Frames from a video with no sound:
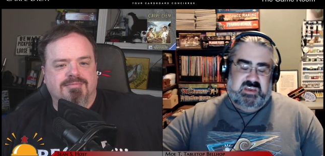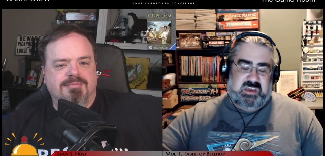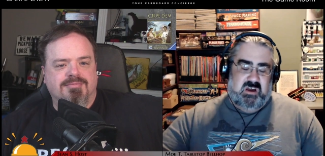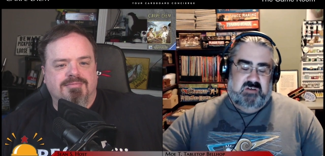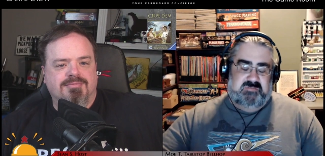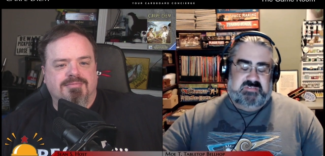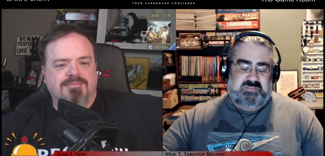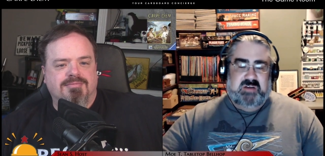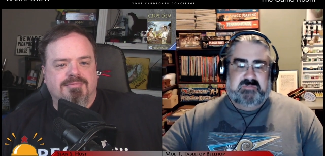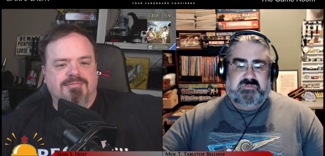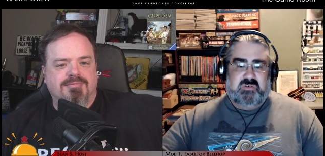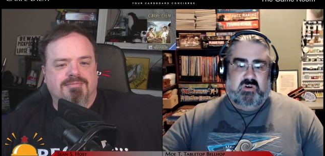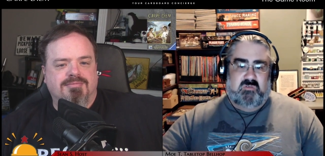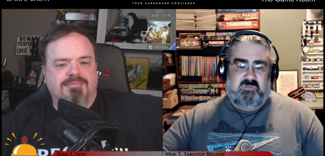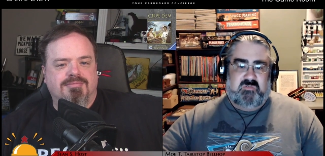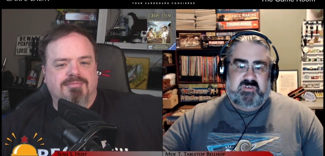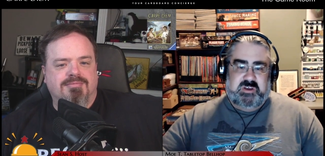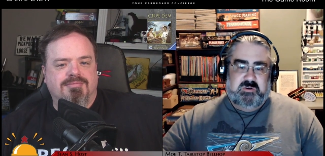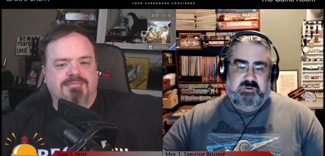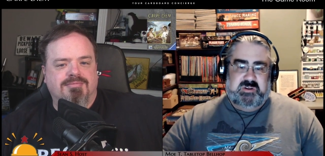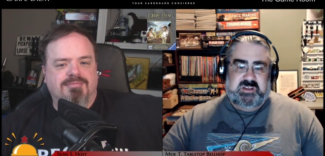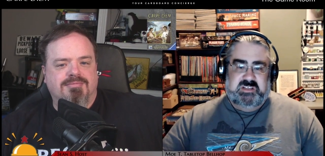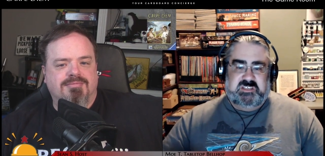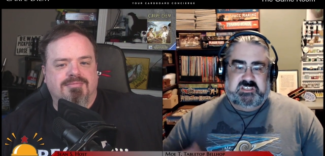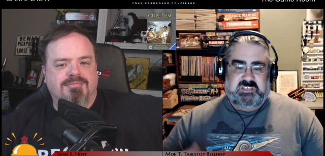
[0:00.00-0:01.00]
Speaker 1: you have left over you
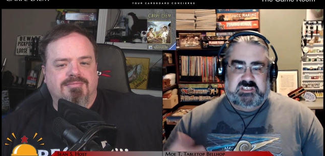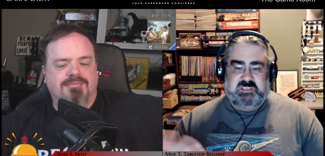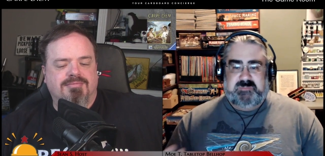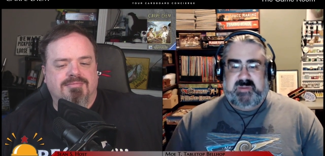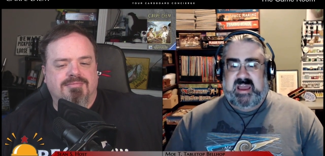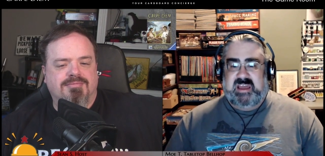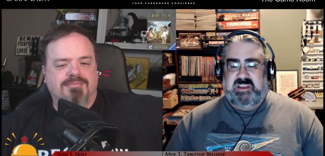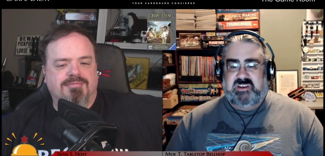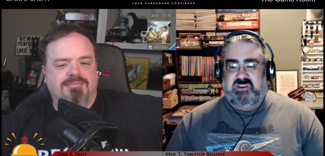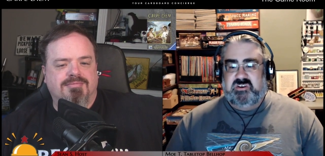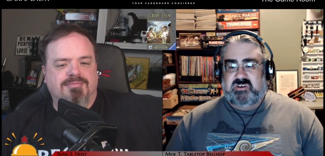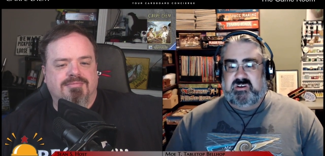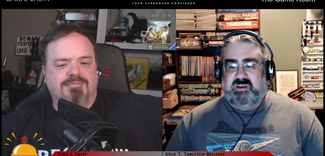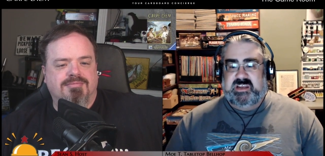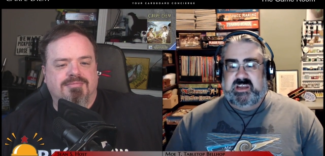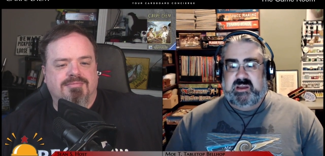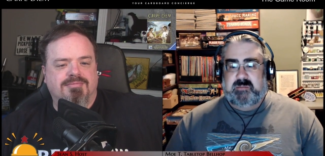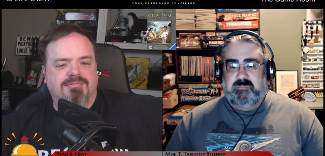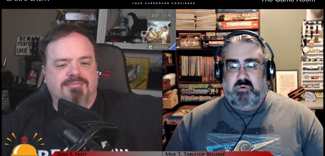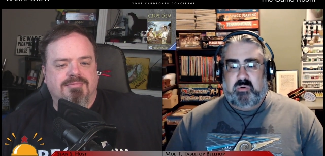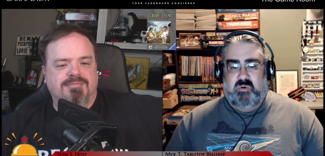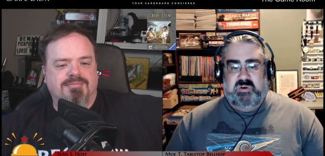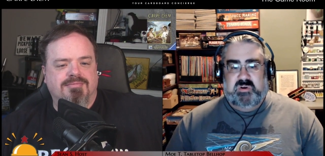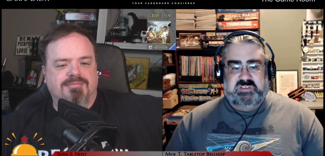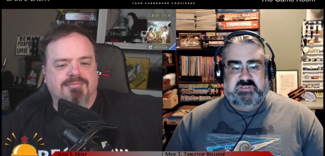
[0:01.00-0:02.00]
didn't spend, you're going to get
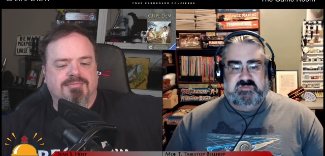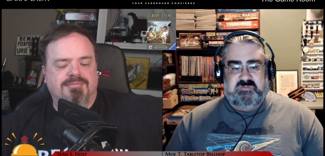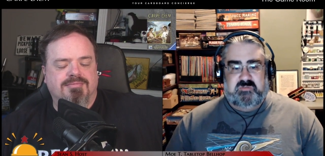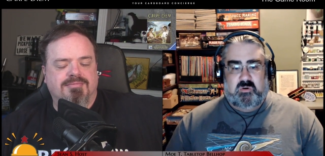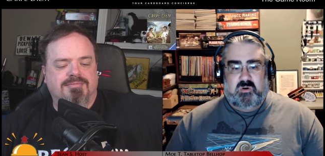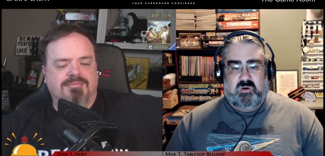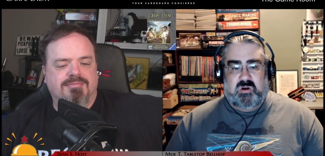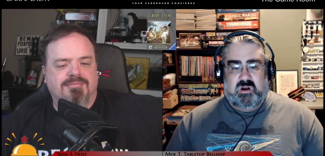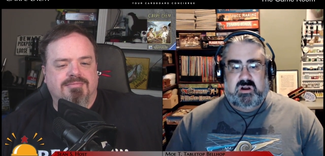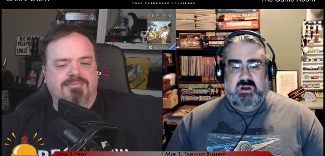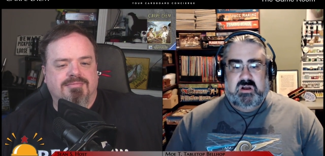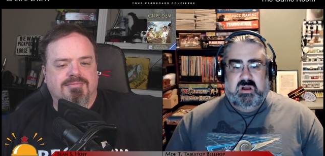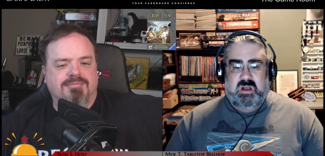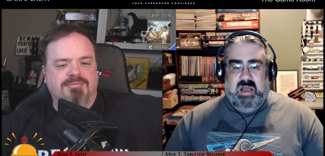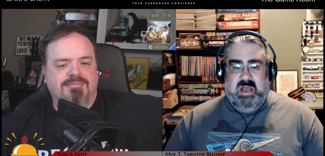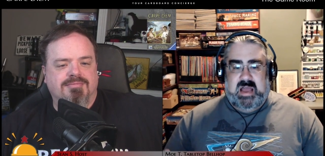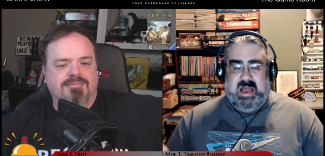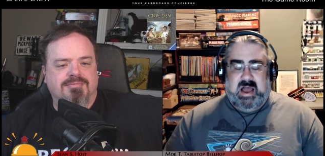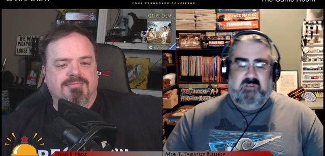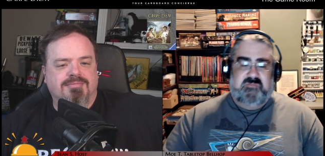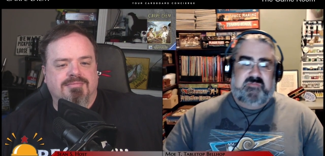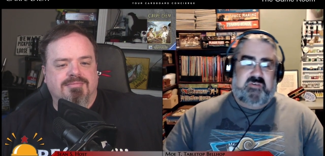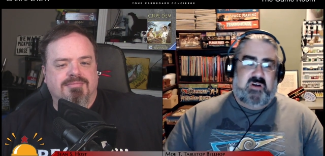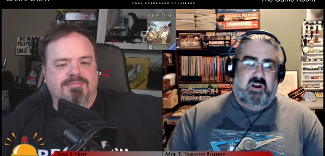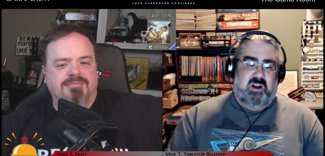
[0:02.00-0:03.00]
points for. How
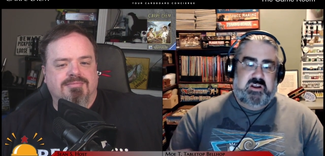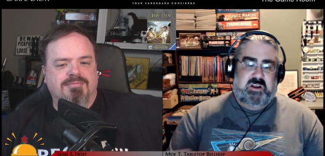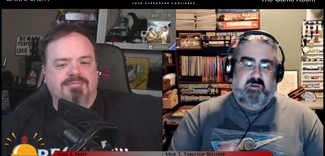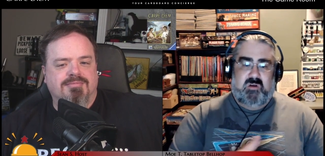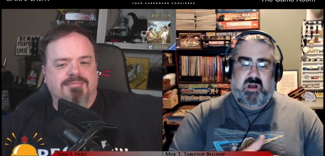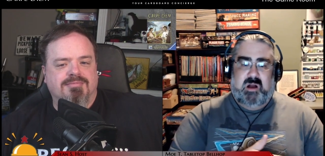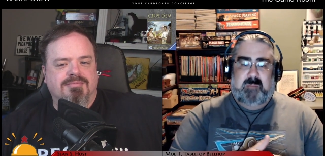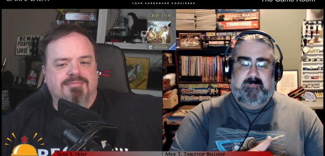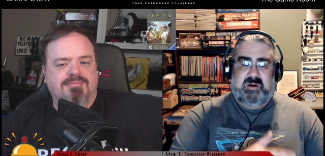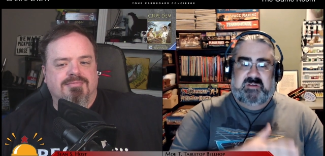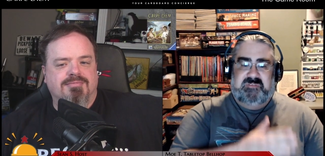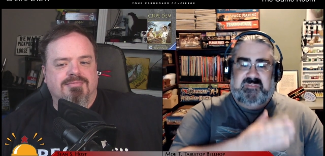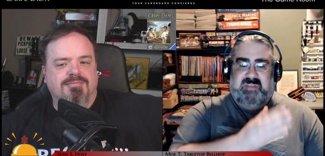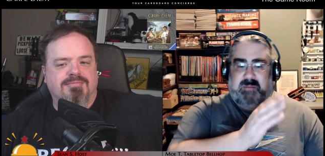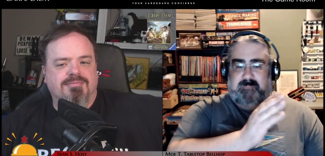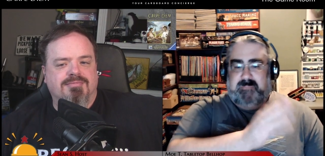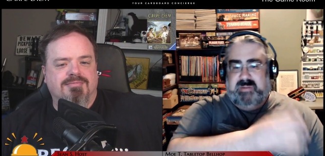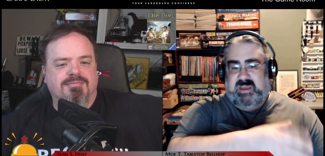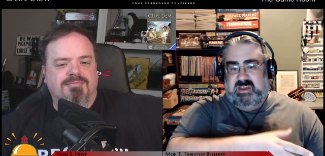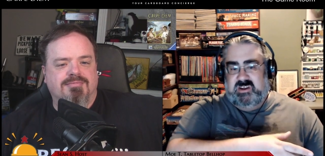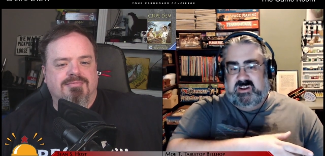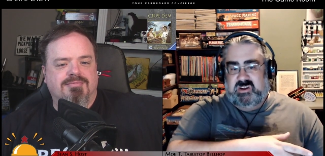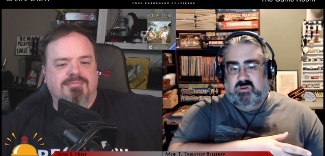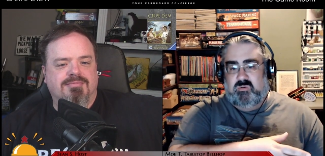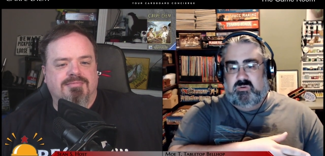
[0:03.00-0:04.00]
far you're up on that
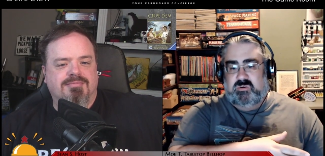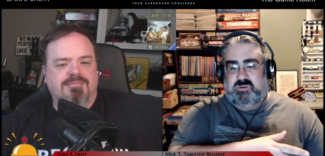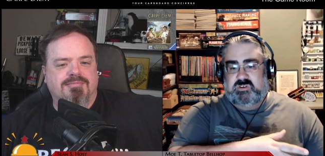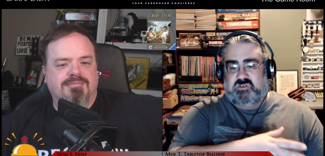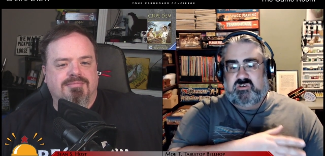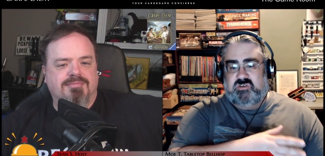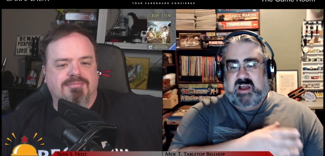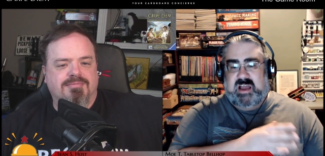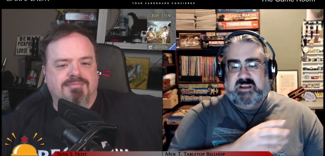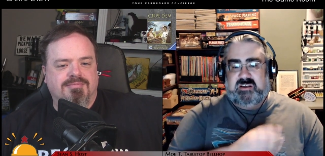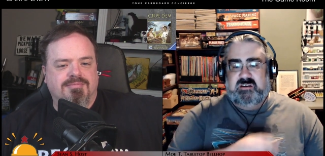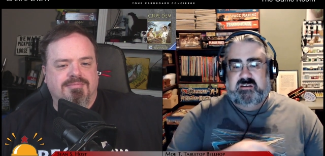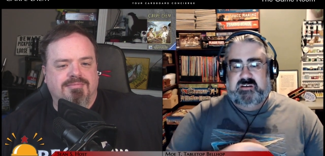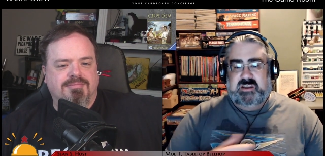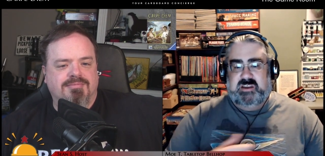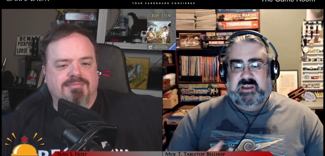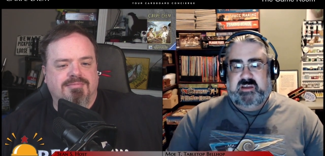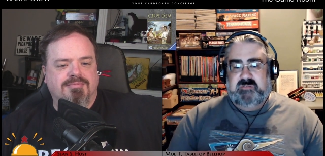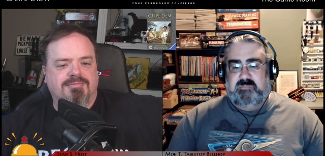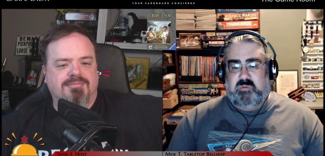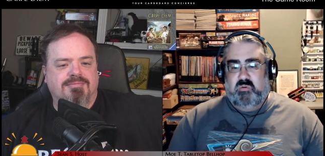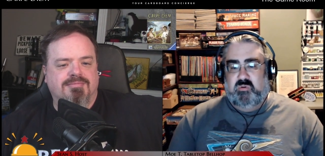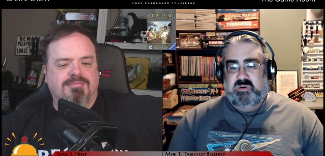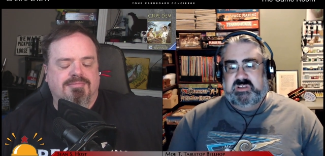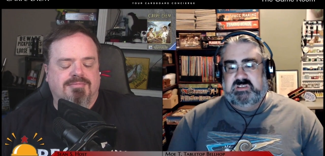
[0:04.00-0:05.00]
banderole track, you're going to get
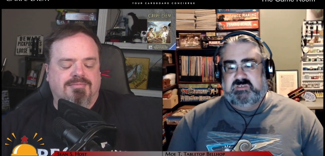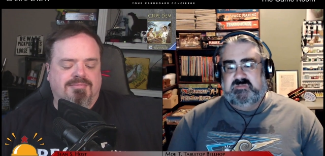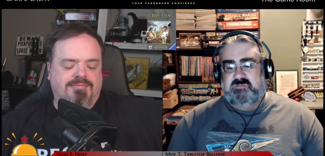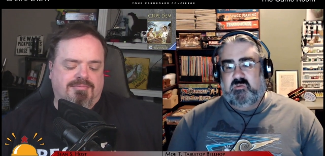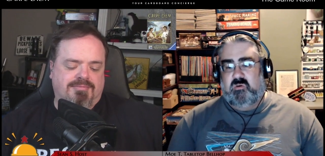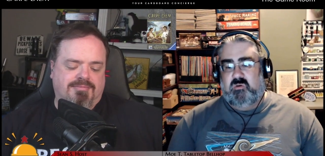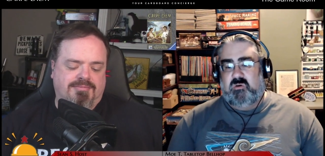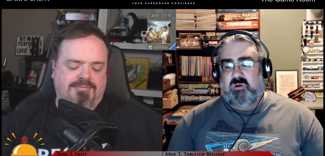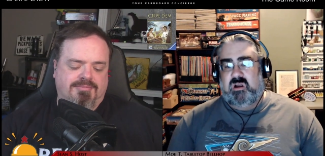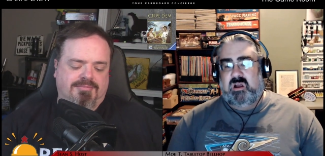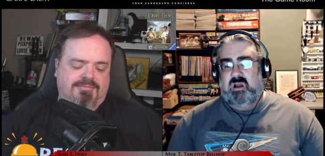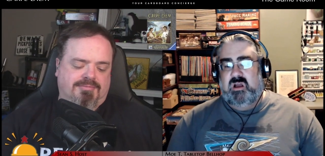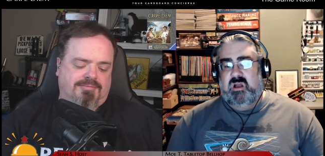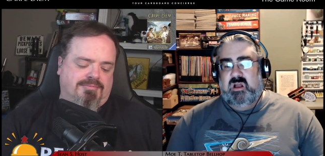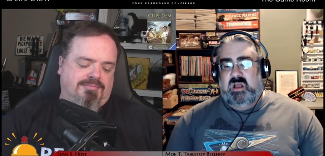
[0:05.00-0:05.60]
points for.